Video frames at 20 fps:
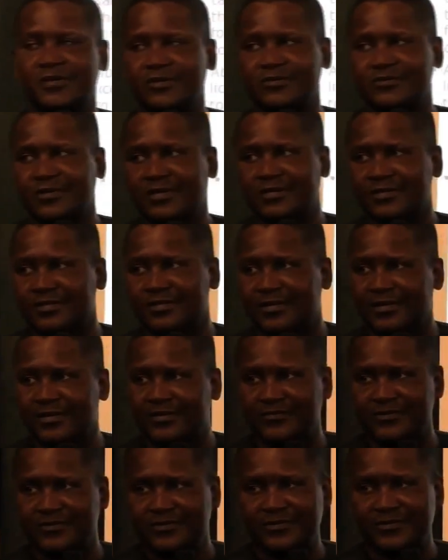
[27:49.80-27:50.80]

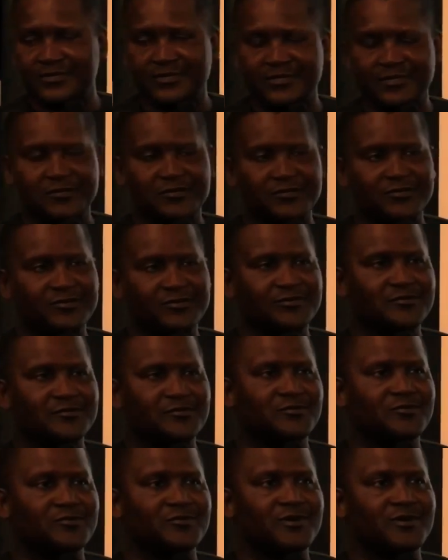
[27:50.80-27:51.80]
2011. You know,
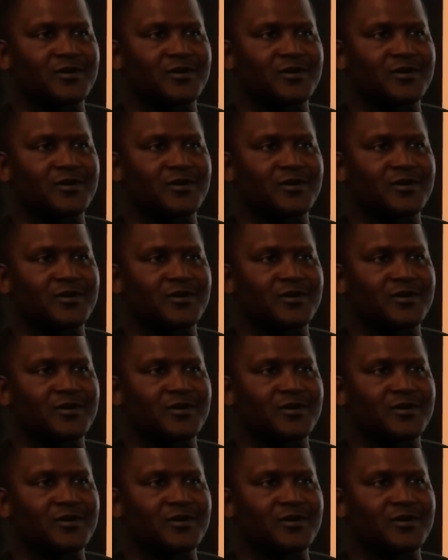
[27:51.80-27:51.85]
so